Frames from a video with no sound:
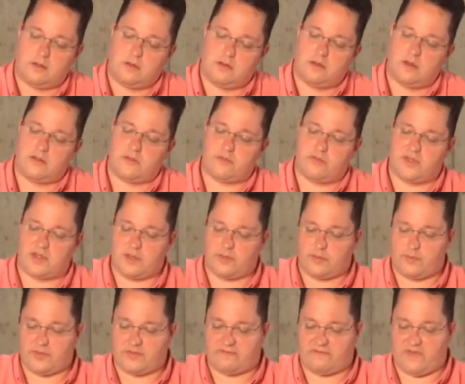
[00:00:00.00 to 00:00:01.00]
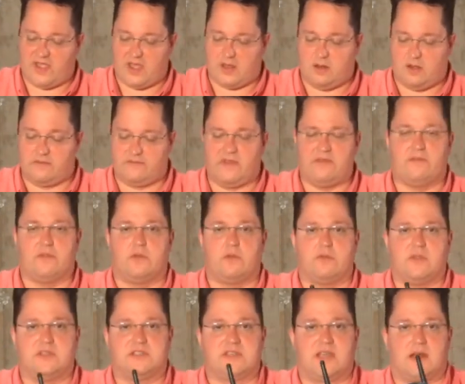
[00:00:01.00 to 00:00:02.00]
Another thing I'm a big fan of, even though
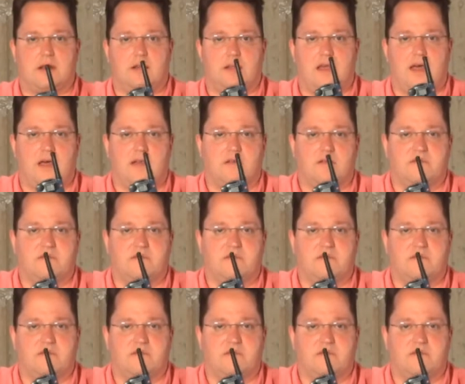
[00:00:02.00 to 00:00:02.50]
these get a lot